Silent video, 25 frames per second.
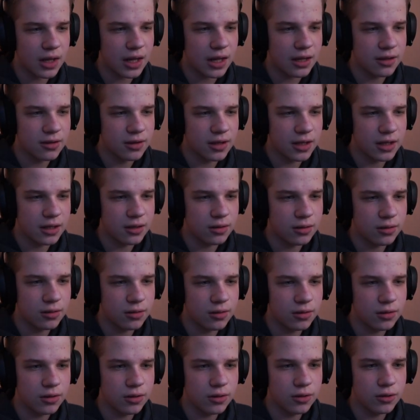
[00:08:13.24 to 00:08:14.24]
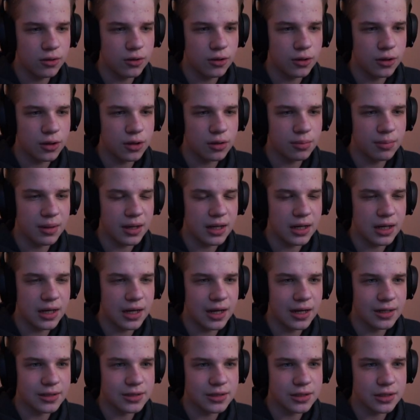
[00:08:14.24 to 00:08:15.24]
And then this main
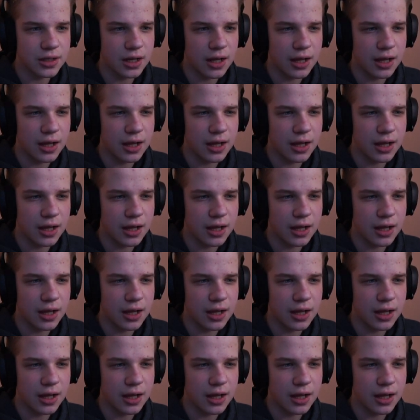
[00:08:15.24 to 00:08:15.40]
light,